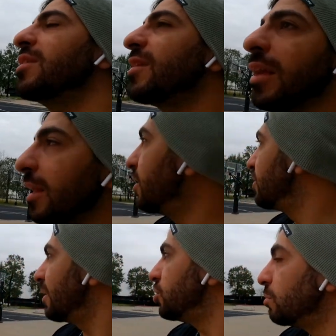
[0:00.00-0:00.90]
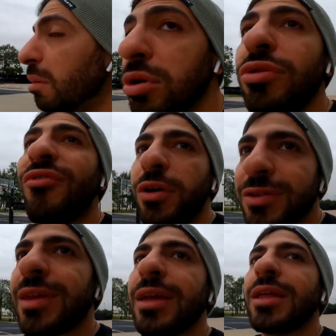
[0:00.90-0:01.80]
The second, like, gym number two
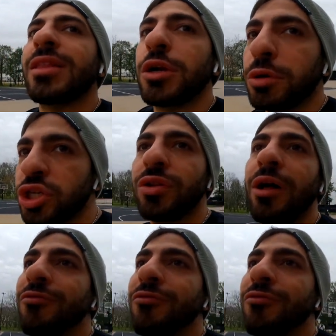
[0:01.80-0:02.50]
feels like the original